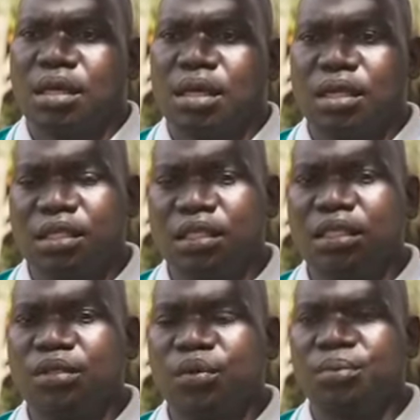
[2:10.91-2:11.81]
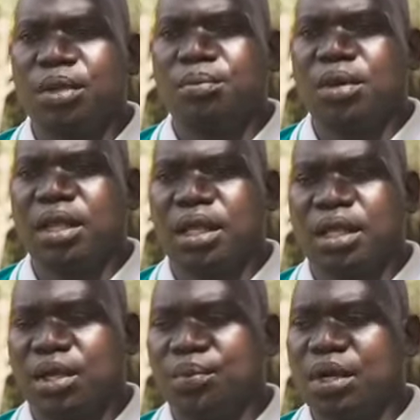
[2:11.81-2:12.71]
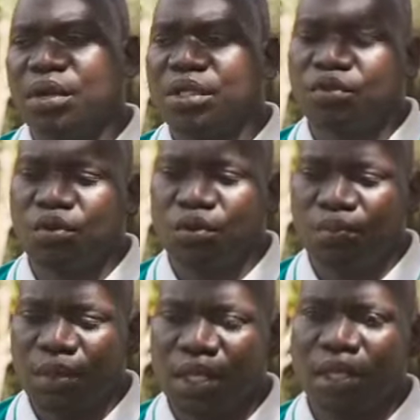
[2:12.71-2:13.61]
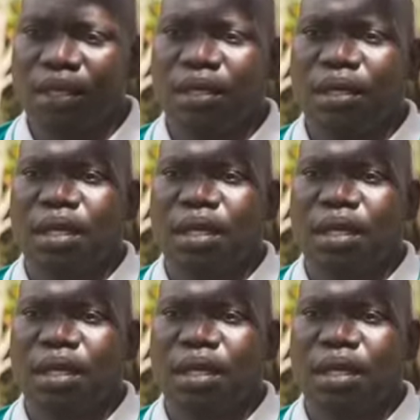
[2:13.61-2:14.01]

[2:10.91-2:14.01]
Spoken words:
until when my brother came and rescued me.